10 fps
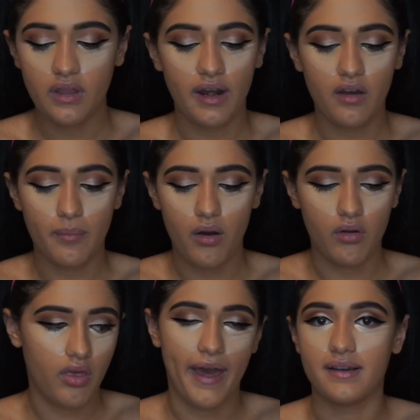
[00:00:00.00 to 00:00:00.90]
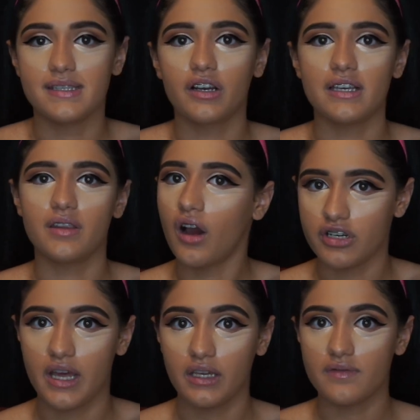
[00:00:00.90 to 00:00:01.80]
One thing that I love about
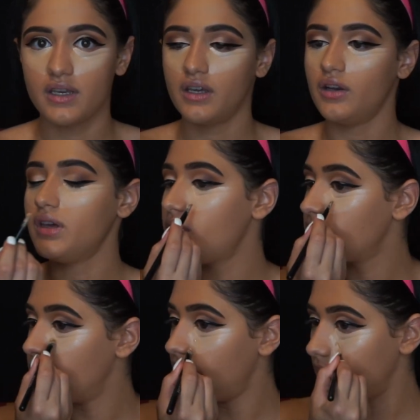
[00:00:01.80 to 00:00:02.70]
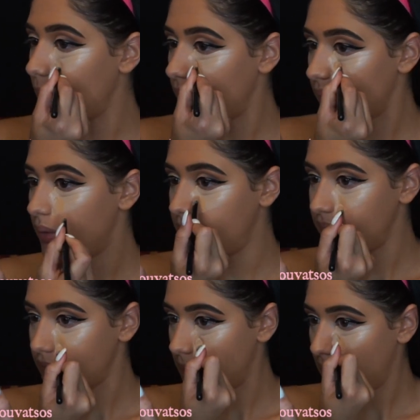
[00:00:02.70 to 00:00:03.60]
that concealer is the coverage
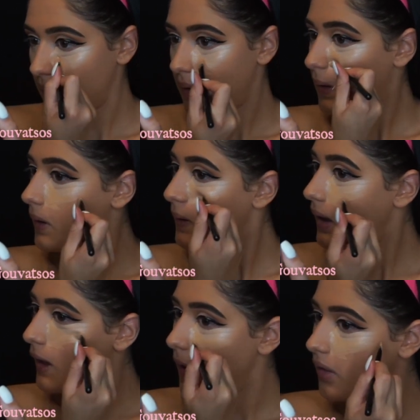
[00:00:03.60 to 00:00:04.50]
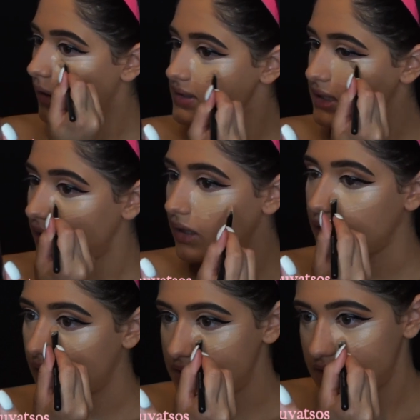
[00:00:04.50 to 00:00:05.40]
that it gives. You know, even though I'm
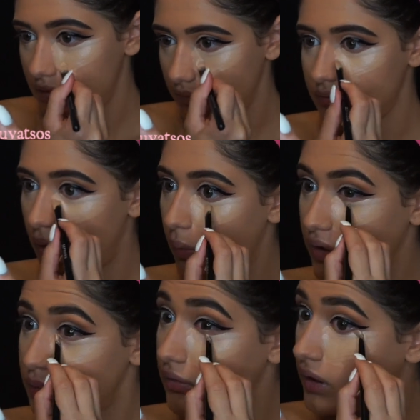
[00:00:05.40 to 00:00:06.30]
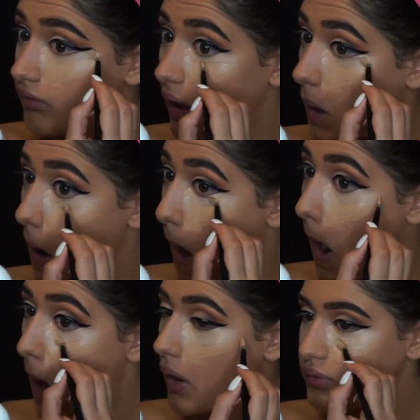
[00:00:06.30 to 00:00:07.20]
combining it with another
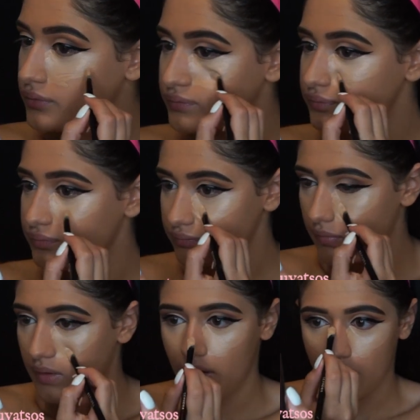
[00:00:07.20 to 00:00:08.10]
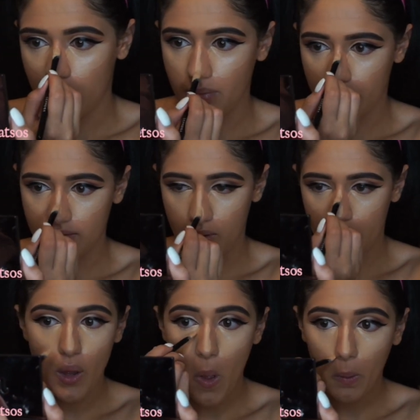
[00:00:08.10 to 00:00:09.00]
concealer, it
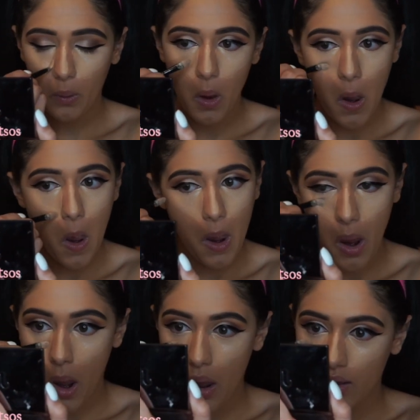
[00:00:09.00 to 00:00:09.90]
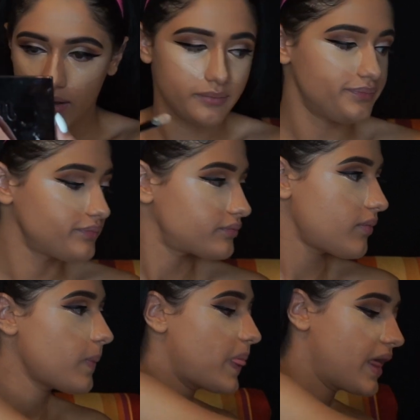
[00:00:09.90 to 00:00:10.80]
still works perfectly fine.